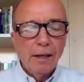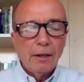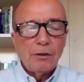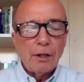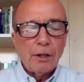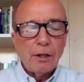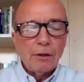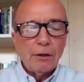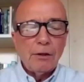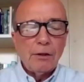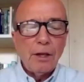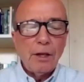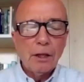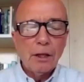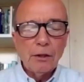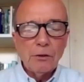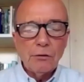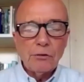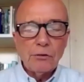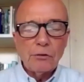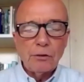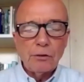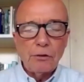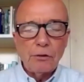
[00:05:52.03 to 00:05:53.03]
Tell
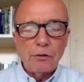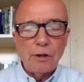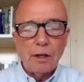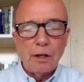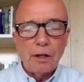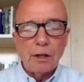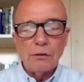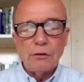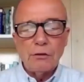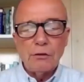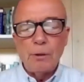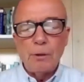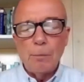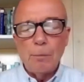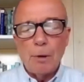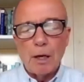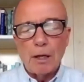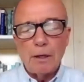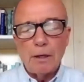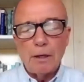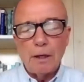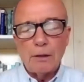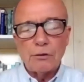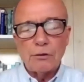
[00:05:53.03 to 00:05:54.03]
us,
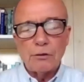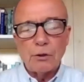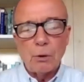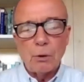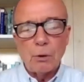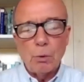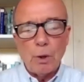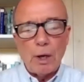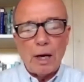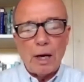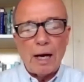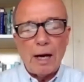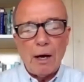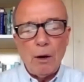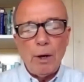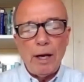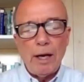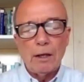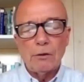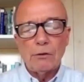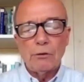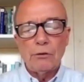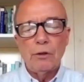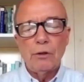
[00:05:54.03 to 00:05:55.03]
Imad, so how
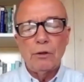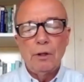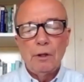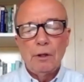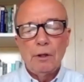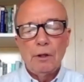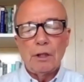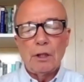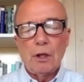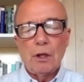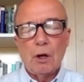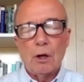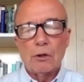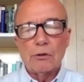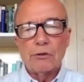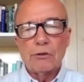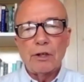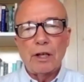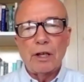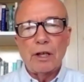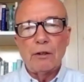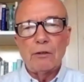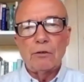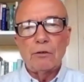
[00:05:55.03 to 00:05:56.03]
has the All
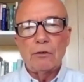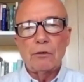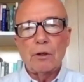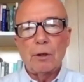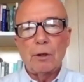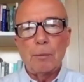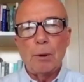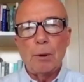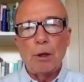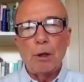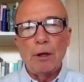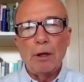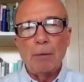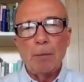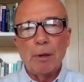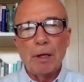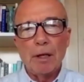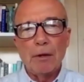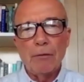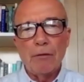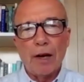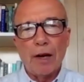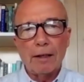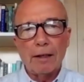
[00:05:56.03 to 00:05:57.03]
Saints community
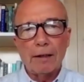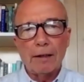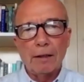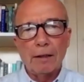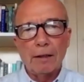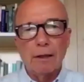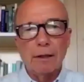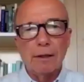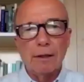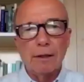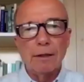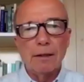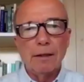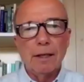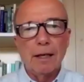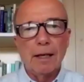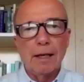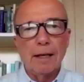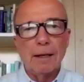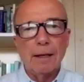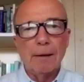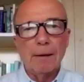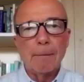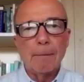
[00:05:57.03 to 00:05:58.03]
been affected,
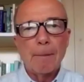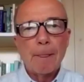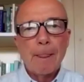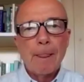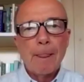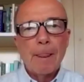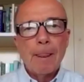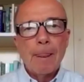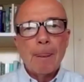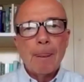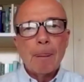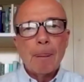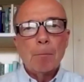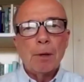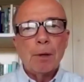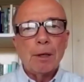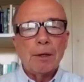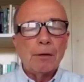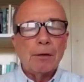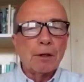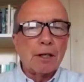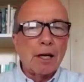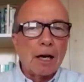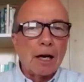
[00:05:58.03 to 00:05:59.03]

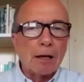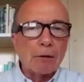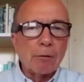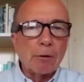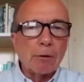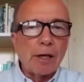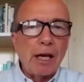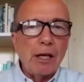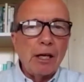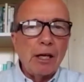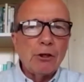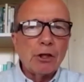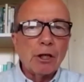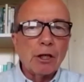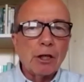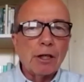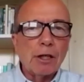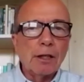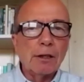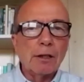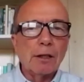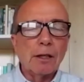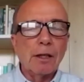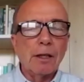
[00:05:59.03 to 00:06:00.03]
but the
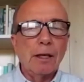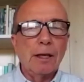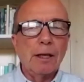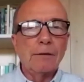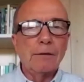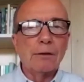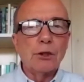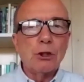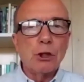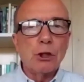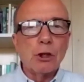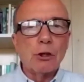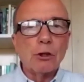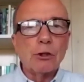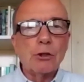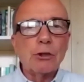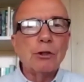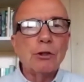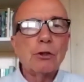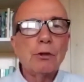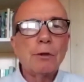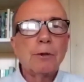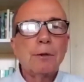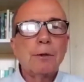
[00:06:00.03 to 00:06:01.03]
congregation and the
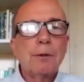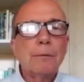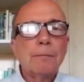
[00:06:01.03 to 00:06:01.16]
church?